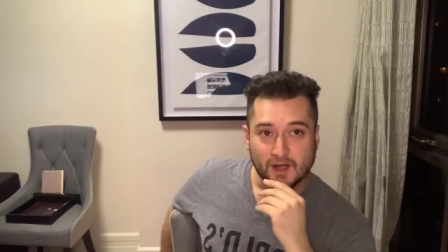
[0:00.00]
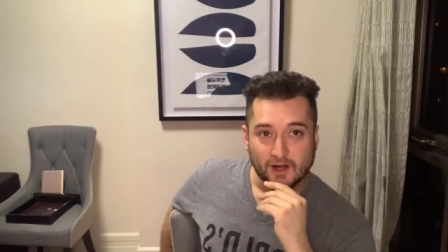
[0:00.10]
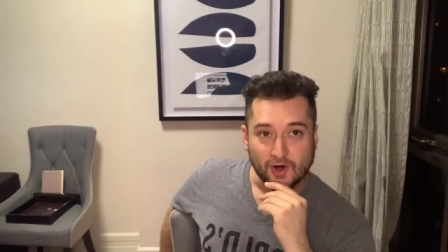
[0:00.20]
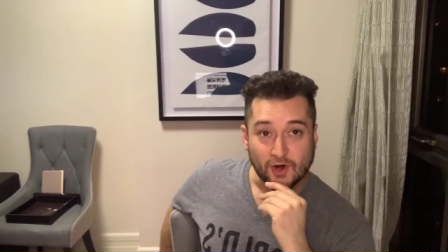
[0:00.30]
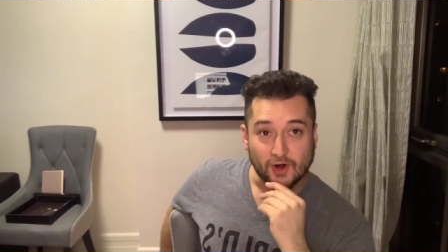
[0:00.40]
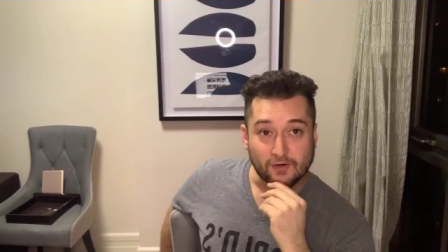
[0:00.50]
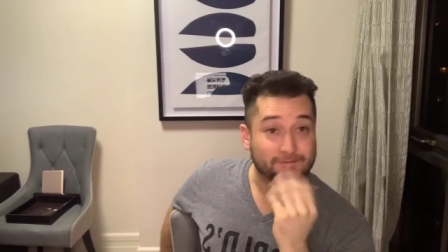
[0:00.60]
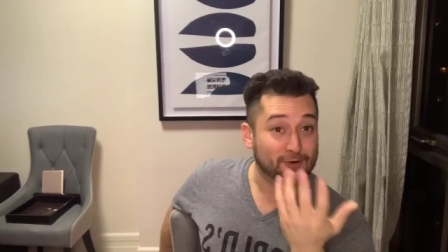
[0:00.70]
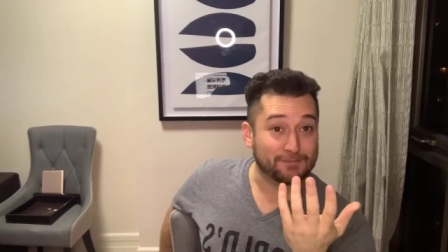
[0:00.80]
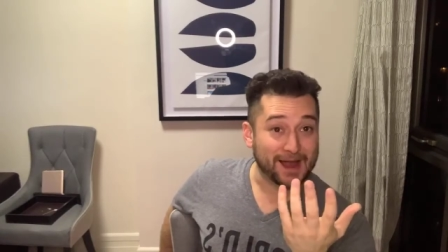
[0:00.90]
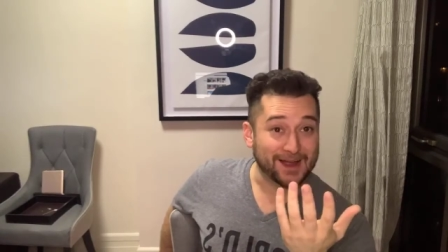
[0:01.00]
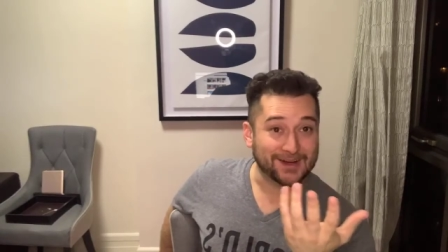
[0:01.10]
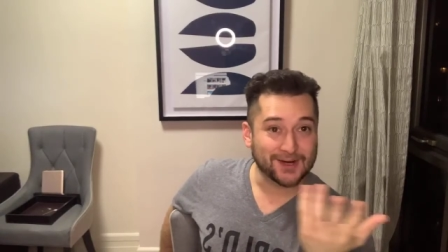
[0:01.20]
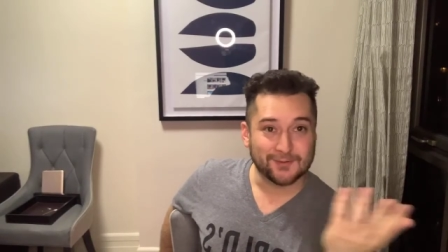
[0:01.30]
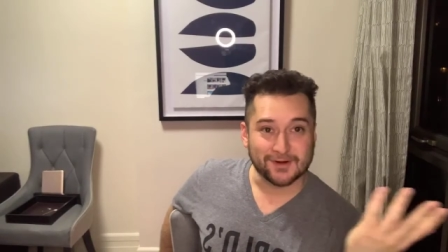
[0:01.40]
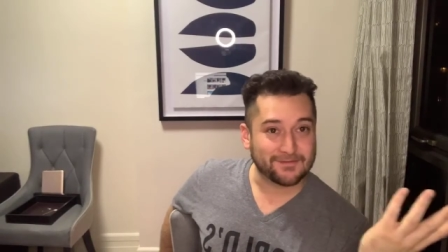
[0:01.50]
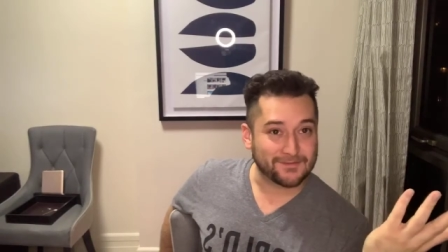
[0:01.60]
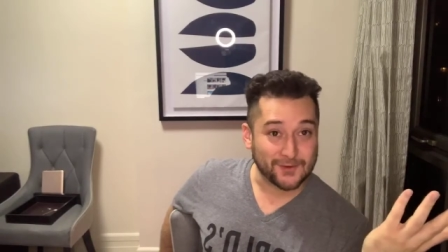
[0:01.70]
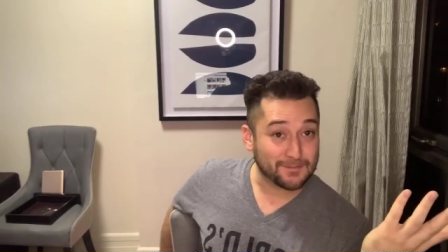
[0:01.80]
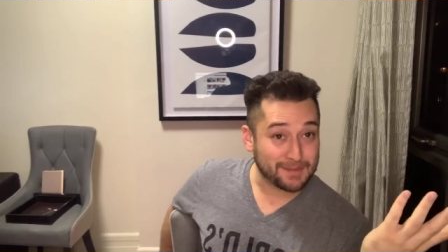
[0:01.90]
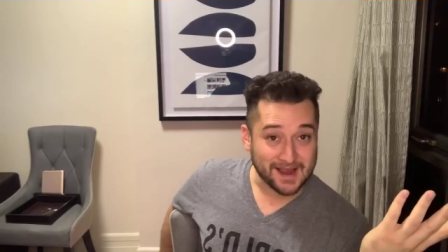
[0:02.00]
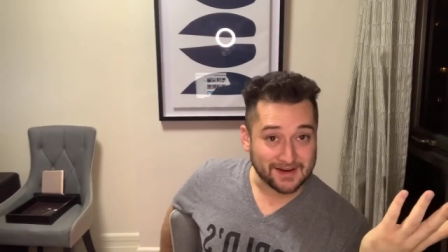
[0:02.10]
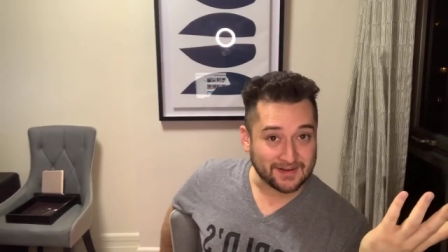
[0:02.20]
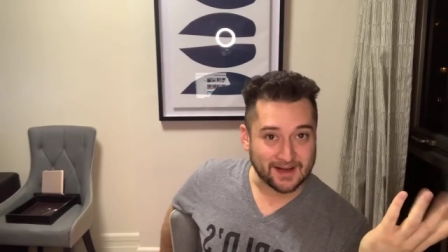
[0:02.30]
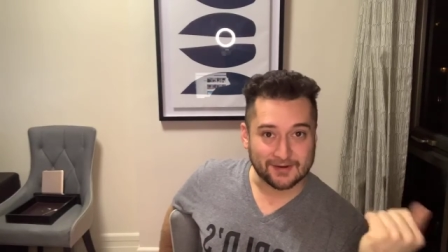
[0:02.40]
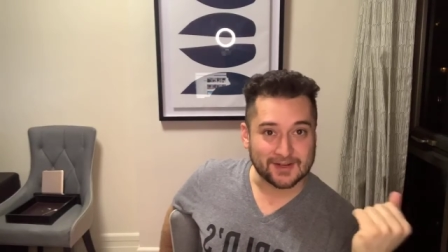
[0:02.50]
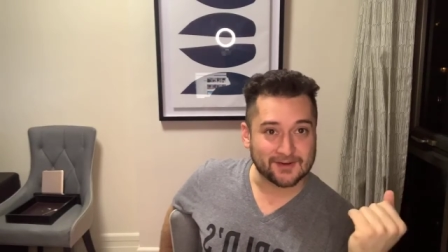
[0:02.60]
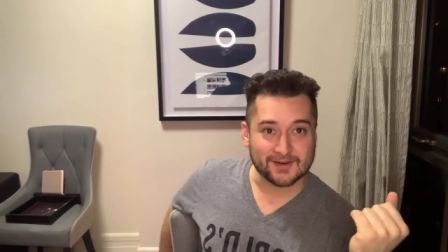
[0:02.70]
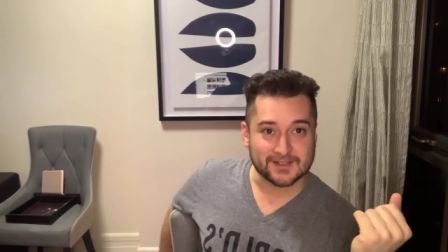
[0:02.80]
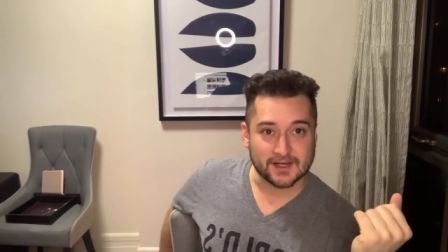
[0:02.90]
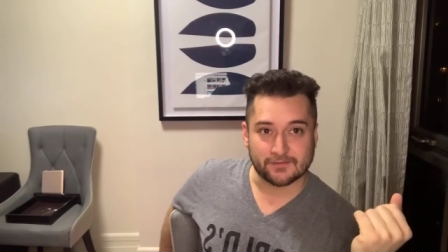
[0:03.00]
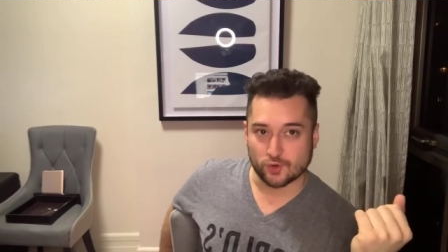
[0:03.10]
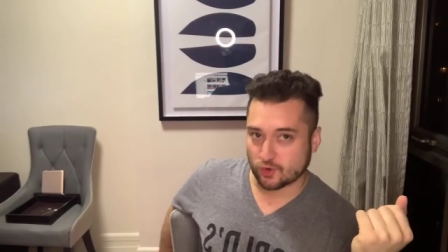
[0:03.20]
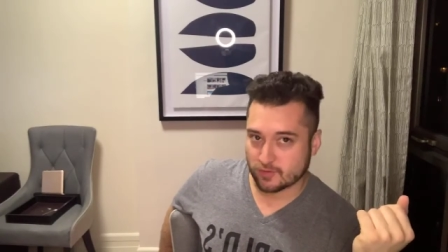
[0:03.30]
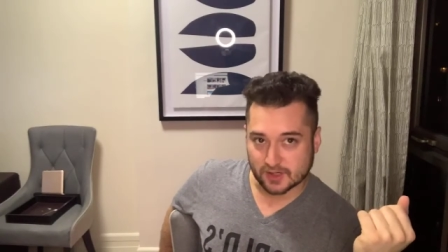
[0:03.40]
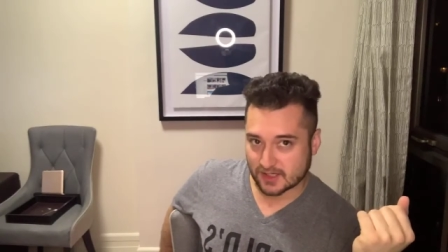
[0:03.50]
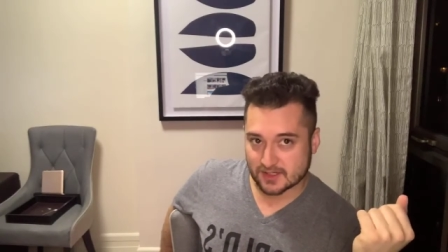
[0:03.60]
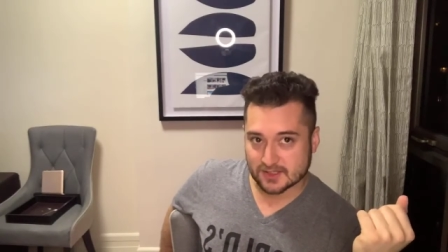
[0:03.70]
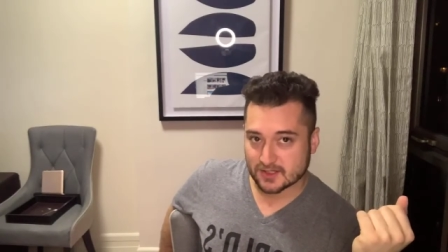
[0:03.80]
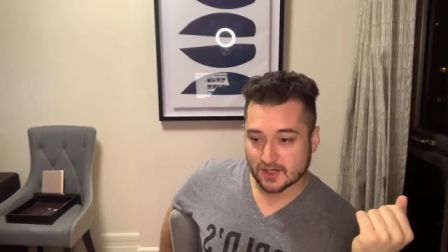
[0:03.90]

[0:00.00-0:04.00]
On Food Panda, we have Food Panda out here instead of Uber Eats.